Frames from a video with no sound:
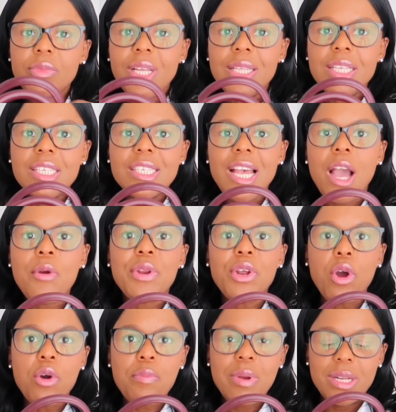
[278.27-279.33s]
This is how it
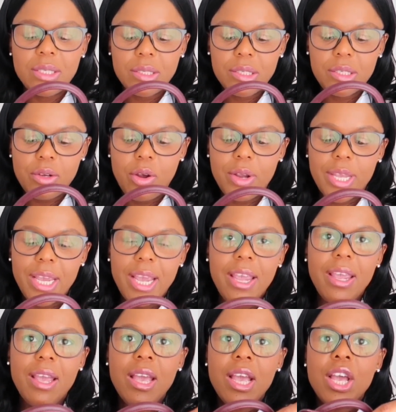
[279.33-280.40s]
opens,
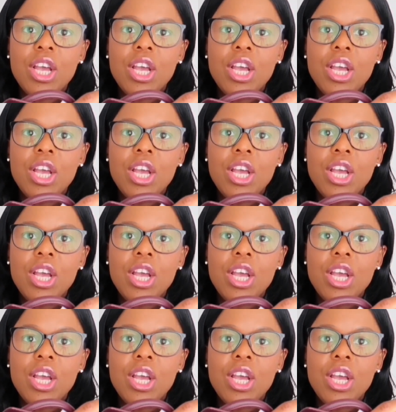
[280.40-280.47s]
okay?